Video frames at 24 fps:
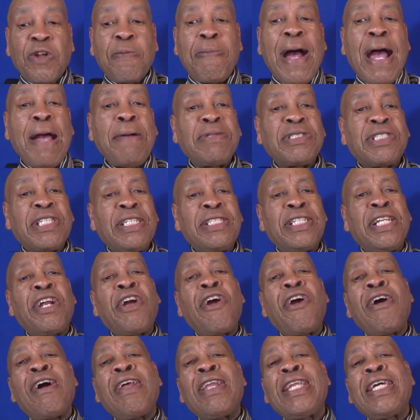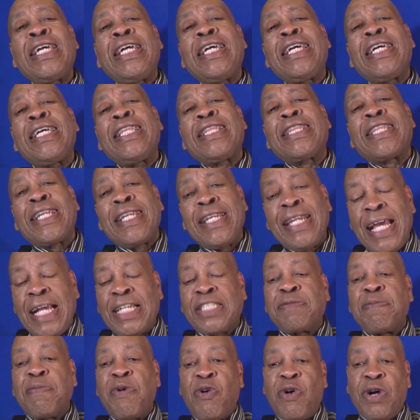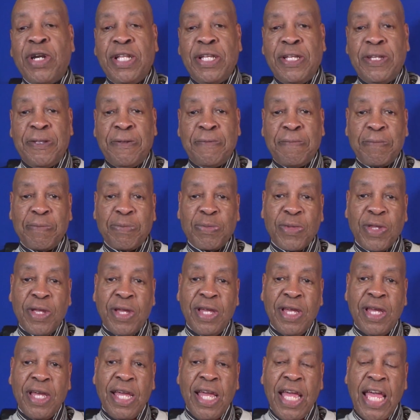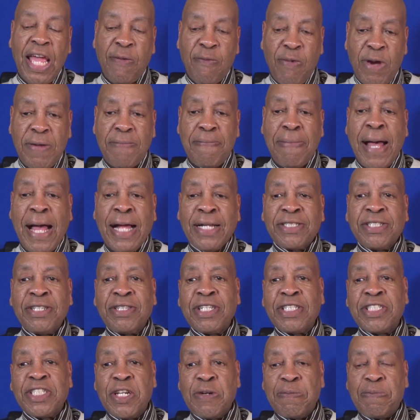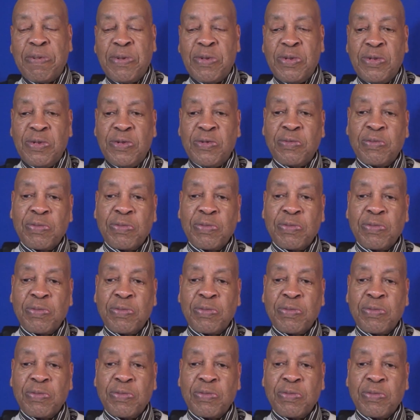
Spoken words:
the Bible says that early the next morning, he went back to the temple.